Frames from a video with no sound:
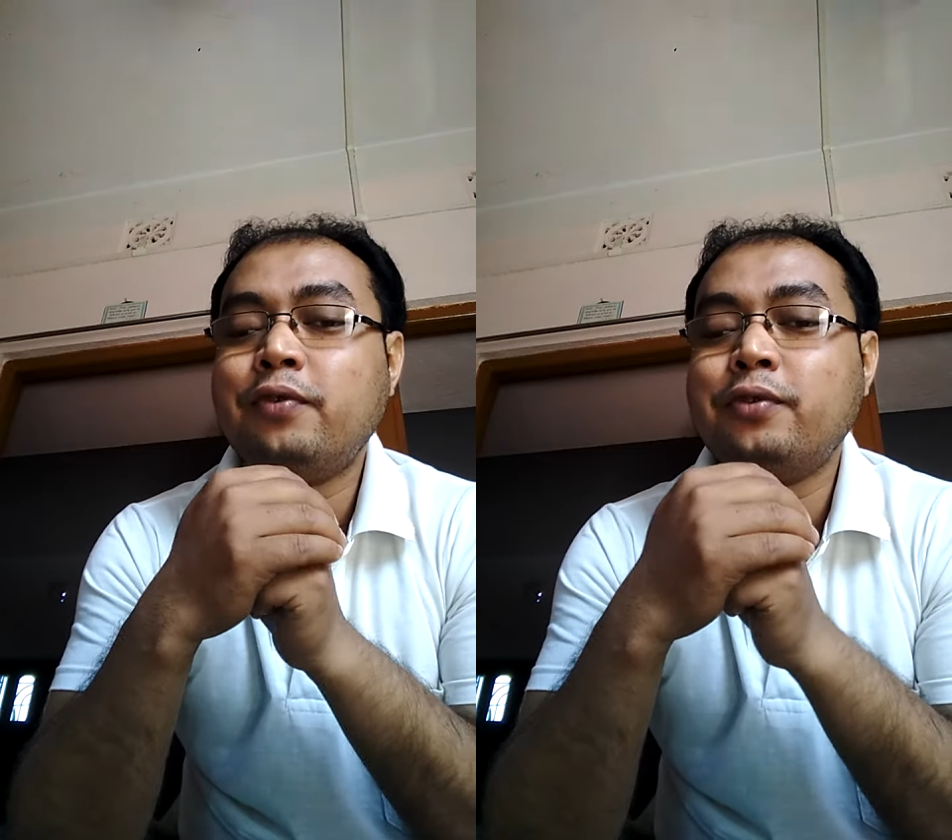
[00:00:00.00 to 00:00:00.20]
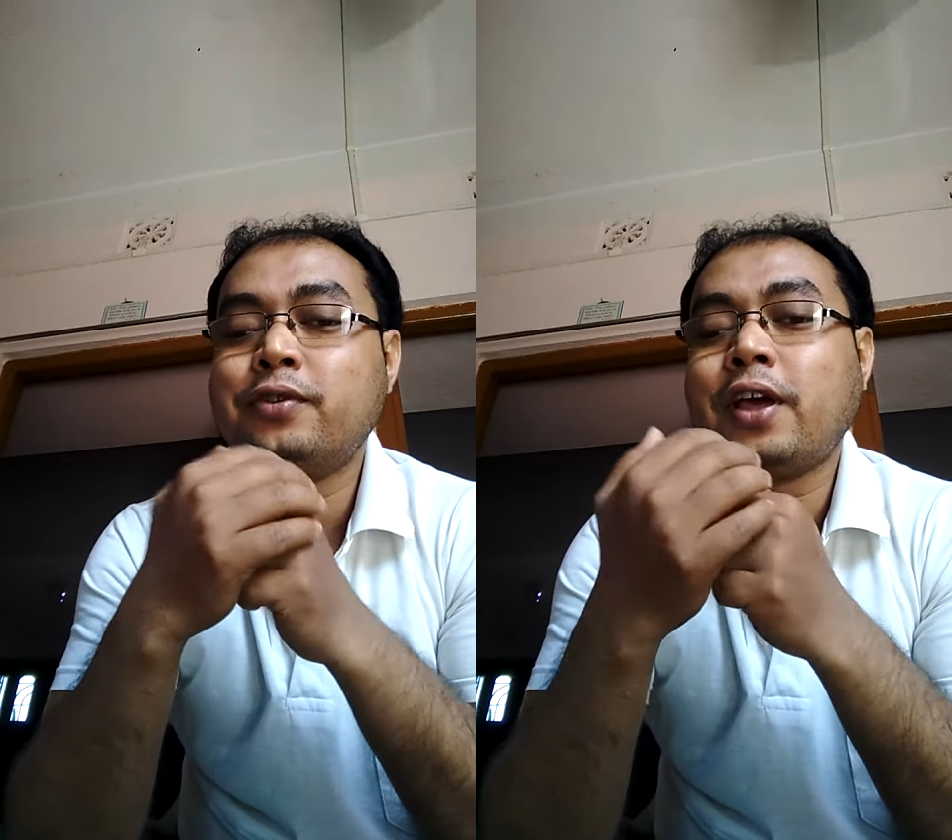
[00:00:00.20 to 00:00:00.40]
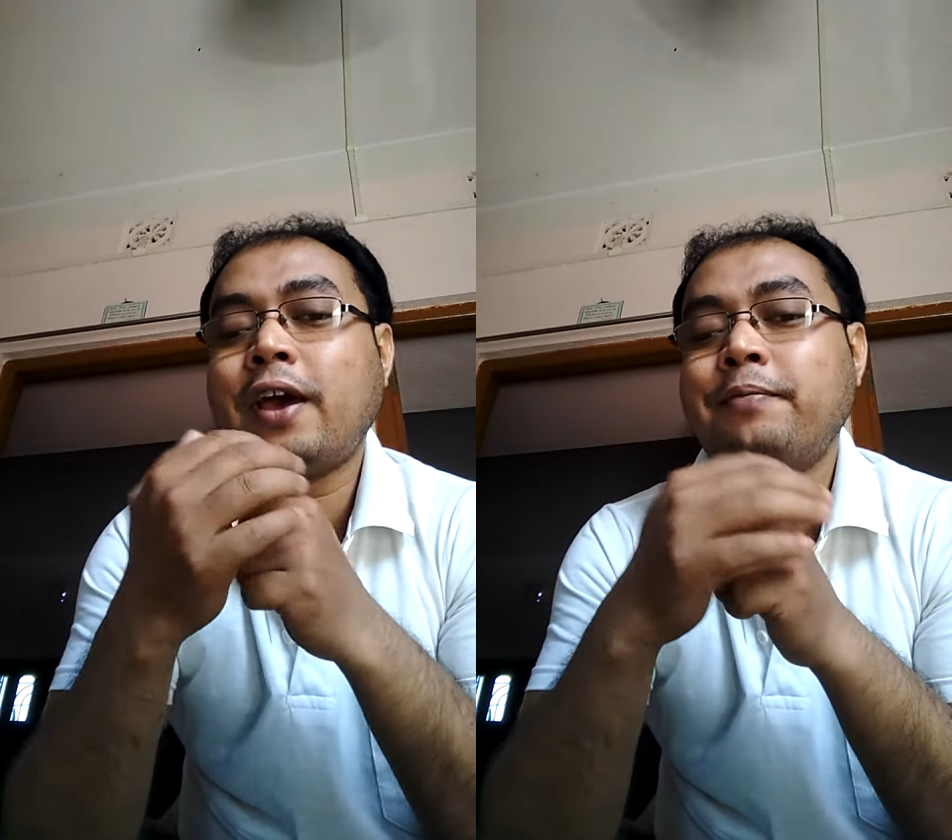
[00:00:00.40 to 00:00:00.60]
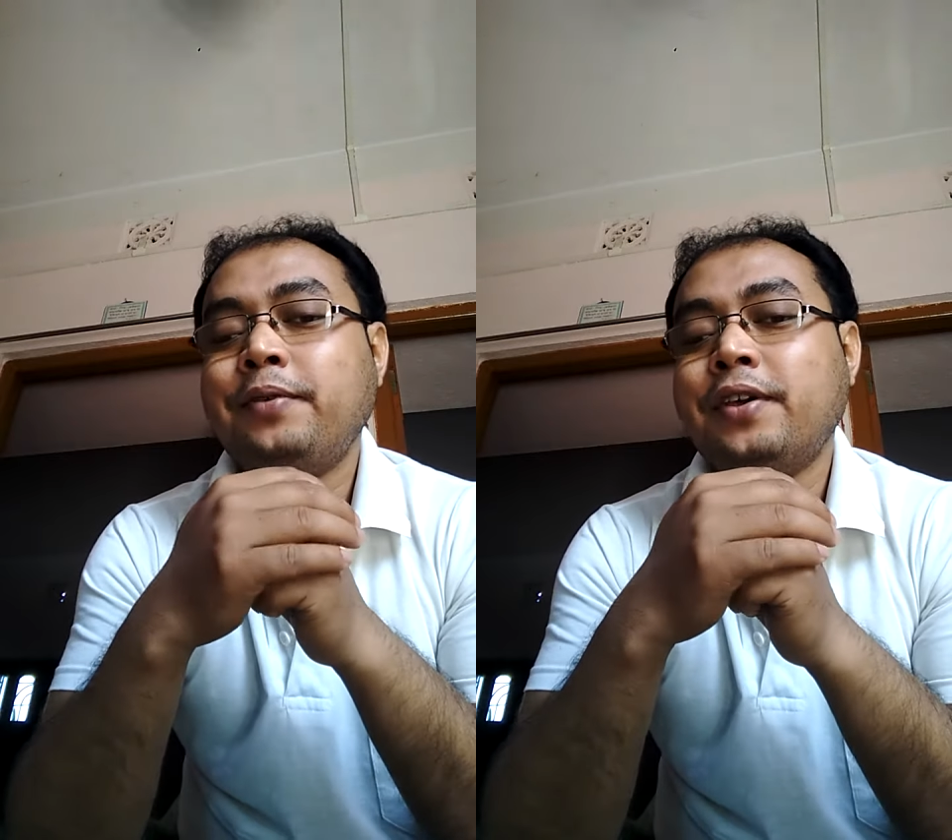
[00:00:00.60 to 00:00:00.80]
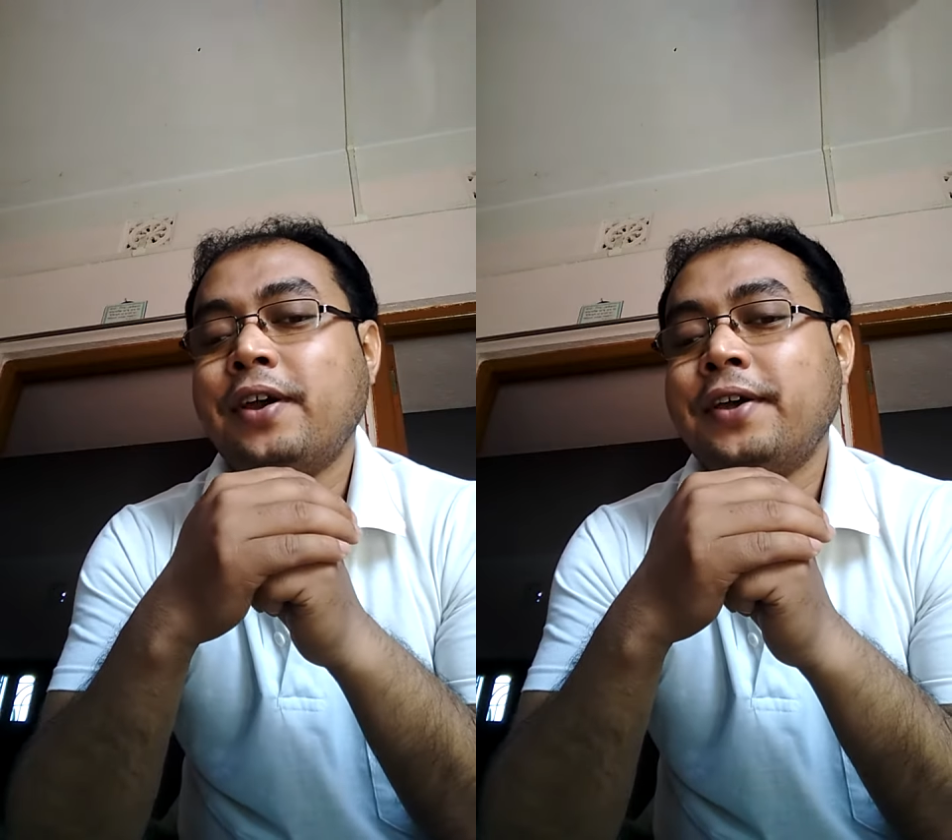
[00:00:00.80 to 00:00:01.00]
both
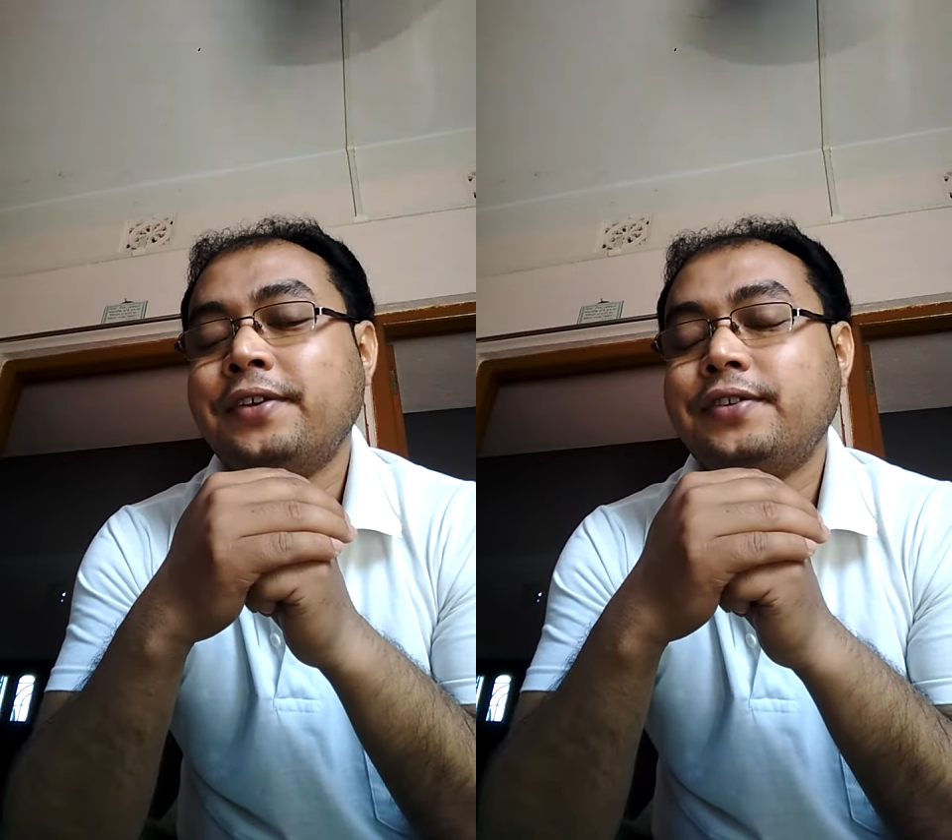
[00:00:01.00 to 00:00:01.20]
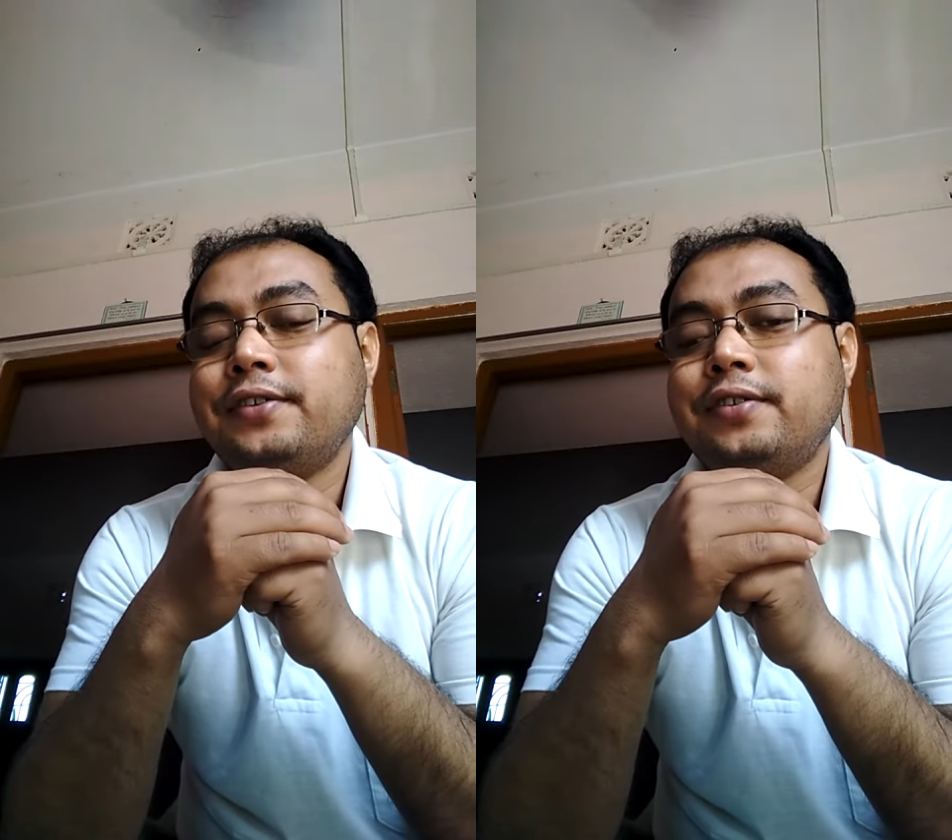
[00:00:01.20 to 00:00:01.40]
happy and